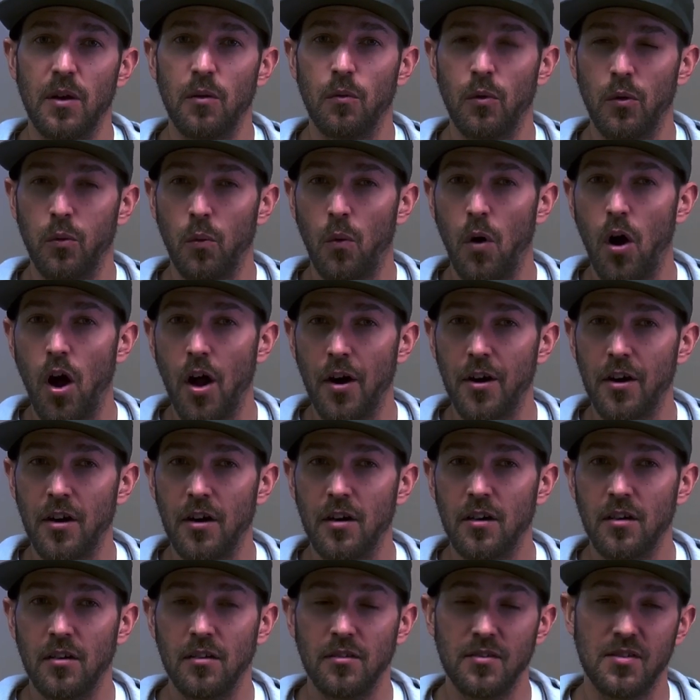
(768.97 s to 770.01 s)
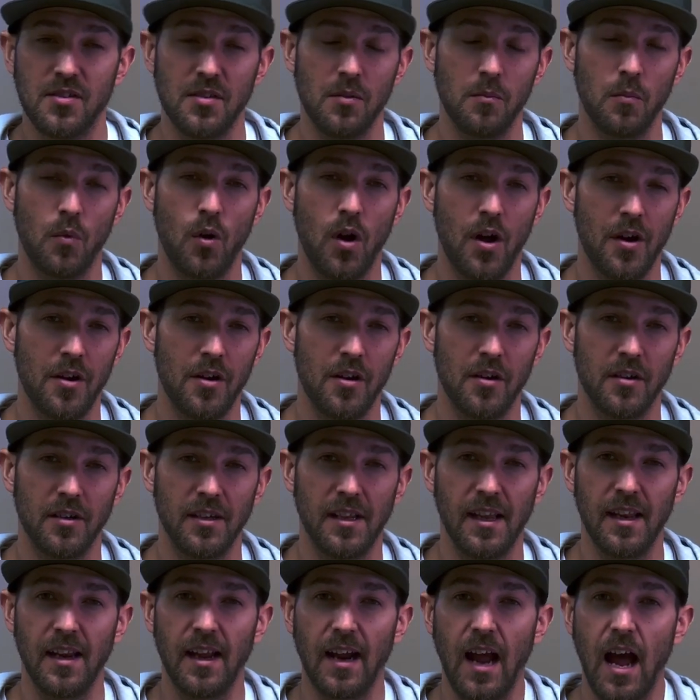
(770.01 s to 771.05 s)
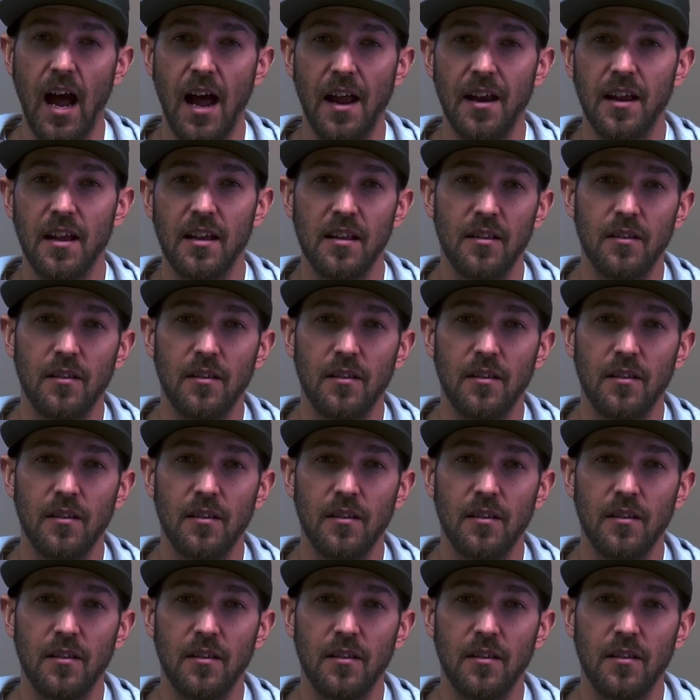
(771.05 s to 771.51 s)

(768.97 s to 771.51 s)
with water, some water getting on it.